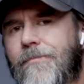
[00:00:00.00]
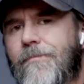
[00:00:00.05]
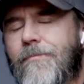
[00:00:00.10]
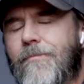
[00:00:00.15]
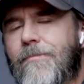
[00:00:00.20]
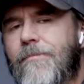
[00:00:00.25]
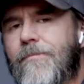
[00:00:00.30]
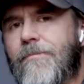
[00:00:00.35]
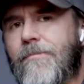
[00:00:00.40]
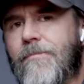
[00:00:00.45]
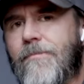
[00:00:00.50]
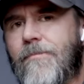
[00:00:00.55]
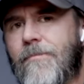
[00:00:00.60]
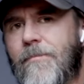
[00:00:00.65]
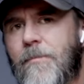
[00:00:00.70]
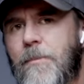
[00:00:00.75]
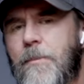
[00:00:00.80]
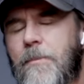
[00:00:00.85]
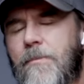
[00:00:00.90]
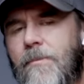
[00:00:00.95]

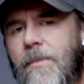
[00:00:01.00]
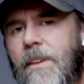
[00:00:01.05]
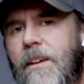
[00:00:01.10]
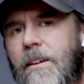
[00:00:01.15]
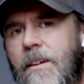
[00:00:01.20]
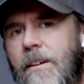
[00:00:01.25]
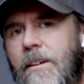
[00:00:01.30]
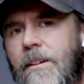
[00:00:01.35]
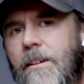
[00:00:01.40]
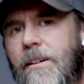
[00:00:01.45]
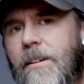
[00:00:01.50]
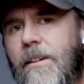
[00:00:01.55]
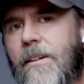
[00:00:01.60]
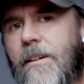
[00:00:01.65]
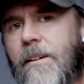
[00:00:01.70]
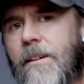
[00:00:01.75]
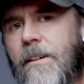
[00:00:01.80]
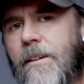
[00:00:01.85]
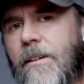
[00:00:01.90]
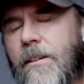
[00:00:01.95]

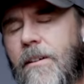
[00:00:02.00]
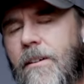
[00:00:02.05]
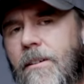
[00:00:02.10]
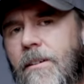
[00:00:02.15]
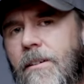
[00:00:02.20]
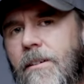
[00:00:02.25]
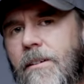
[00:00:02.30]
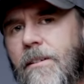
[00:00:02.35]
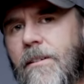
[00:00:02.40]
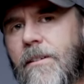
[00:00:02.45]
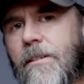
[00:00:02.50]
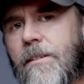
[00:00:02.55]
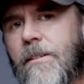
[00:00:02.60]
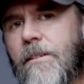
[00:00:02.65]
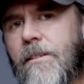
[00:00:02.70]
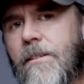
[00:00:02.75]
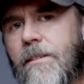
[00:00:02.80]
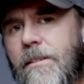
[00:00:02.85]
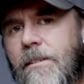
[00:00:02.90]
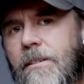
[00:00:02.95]

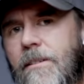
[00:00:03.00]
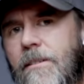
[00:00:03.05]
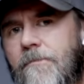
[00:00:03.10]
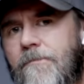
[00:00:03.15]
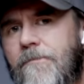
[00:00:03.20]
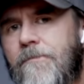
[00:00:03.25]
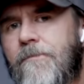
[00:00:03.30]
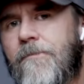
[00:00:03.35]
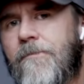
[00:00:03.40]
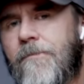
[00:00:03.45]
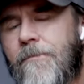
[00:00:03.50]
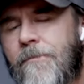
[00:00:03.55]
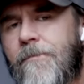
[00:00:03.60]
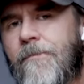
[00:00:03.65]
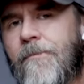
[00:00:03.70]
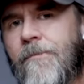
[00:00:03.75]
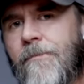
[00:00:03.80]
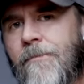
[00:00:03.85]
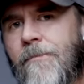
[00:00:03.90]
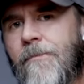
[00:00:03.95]

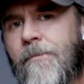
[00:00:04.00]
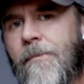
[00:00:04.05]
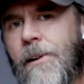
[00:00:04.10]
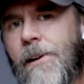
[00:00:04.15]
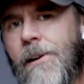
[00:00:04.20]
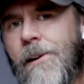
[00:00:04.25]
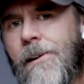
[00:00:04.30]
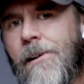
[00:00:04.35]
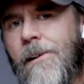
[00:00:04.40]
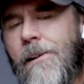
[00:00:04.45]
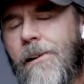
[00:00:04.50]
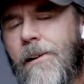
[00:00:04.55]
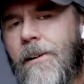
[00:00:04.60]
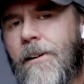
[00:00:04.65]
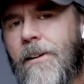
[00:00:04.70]
The person shown says nothing.